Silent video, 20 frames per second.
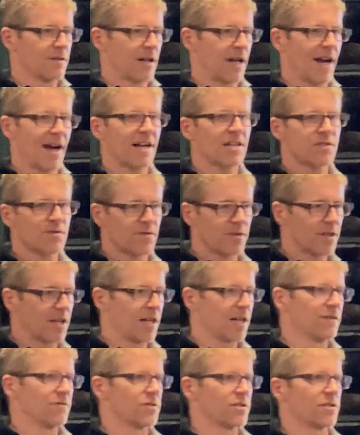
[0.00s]
Ask for
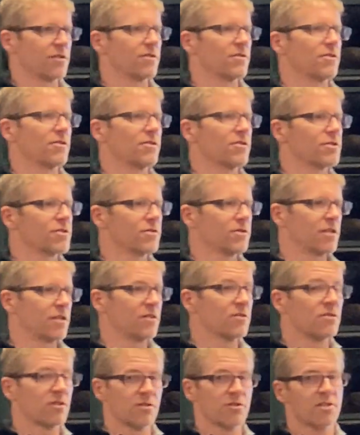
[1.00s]
natives in your nursery.
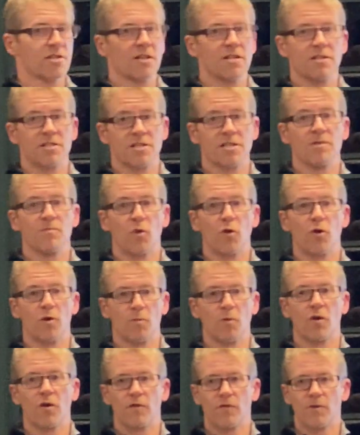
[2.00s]
You, you're starting to see more and
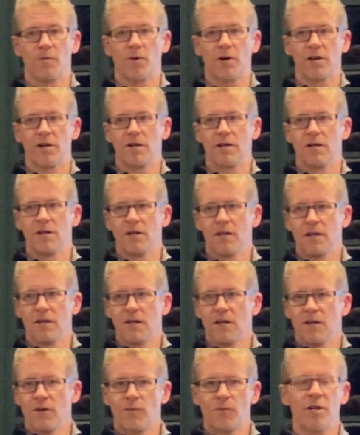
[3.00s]
more of them, right?
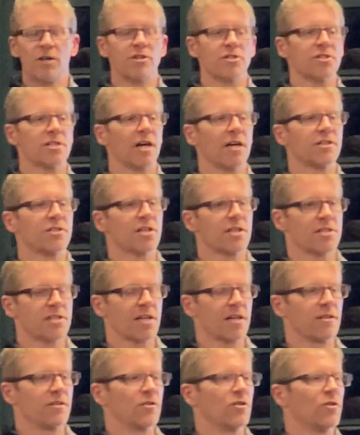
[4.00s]
Reader's Digest
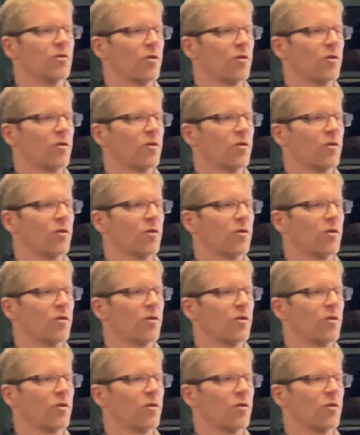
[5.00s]
had no